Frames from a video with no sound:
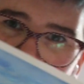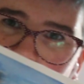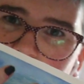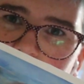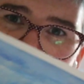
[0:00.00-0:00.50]

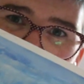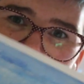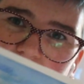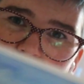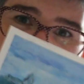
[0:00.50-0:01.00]
the
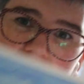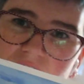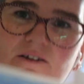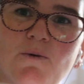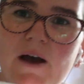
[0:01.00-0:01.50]
ocean
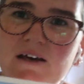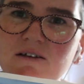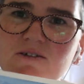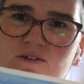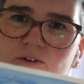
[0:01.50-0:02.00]
around the
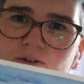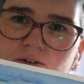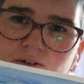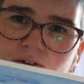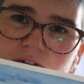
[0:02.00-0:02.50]
whale. So
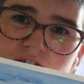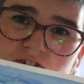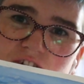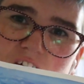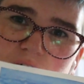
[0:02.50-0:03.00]
the
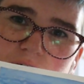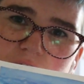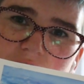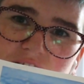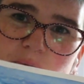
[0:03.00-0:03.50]
shadow
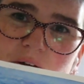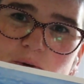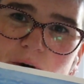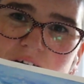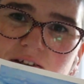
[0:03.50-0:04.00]
cast by the
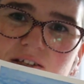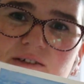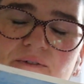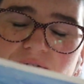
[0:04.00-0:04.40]
whale is